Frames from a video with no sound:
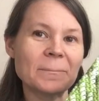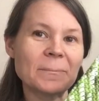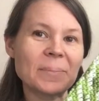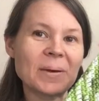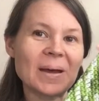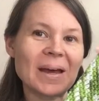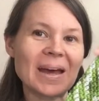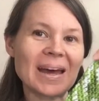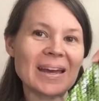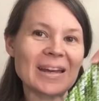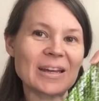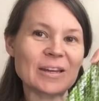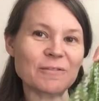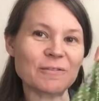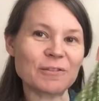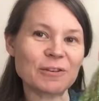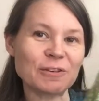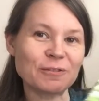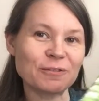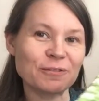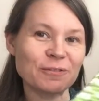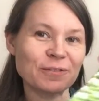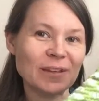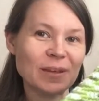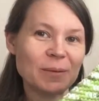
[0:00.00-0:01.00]
But if
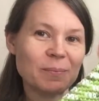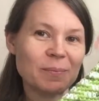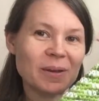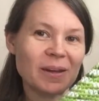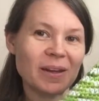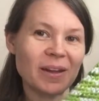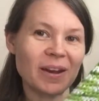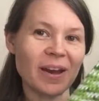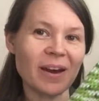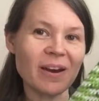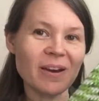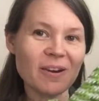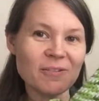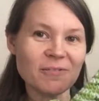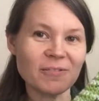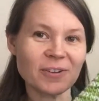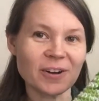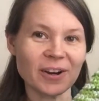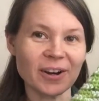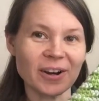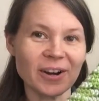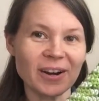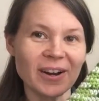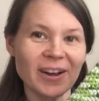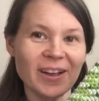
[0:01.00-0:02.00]
you flip it
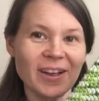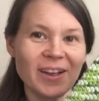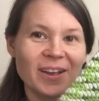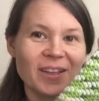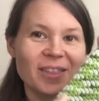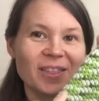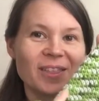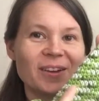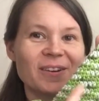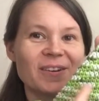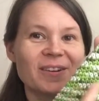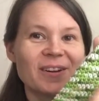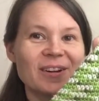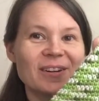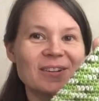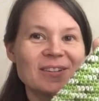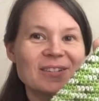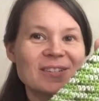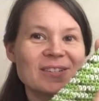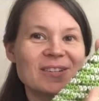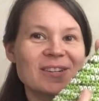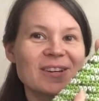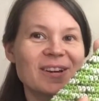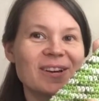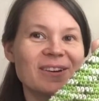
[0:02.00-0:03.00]
over, the
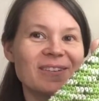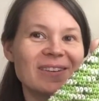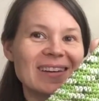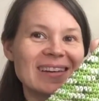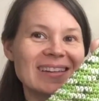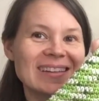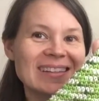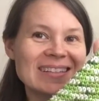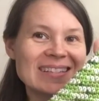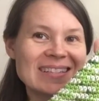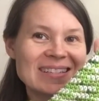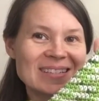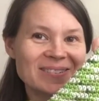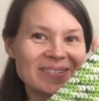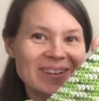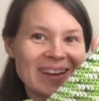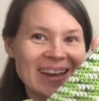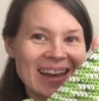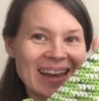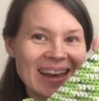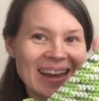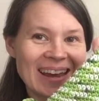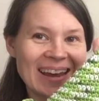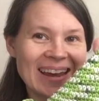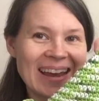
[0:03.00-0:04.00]
rows are going this
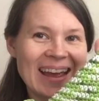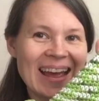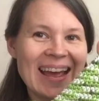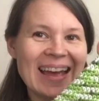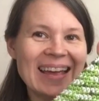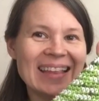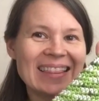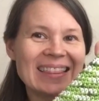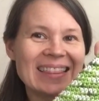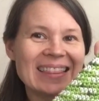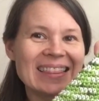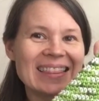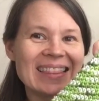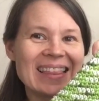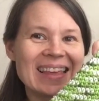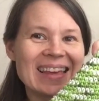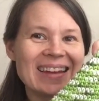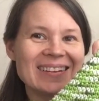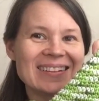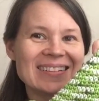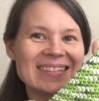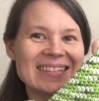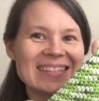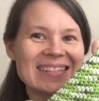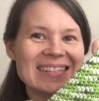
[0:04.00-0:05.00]
way, and
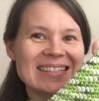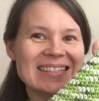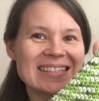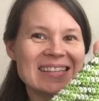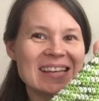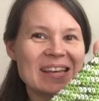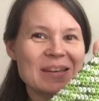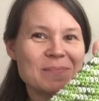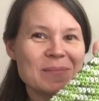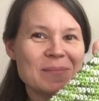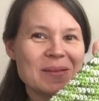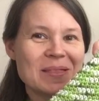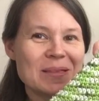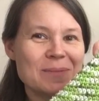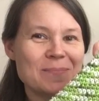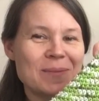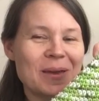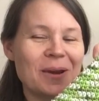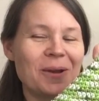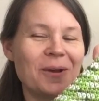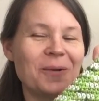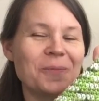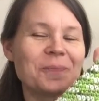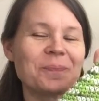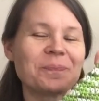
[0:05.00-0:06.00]
there's the seam in the
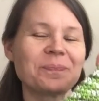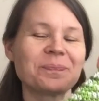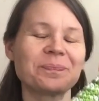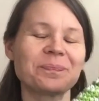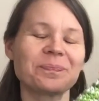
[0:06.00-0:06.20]
middle.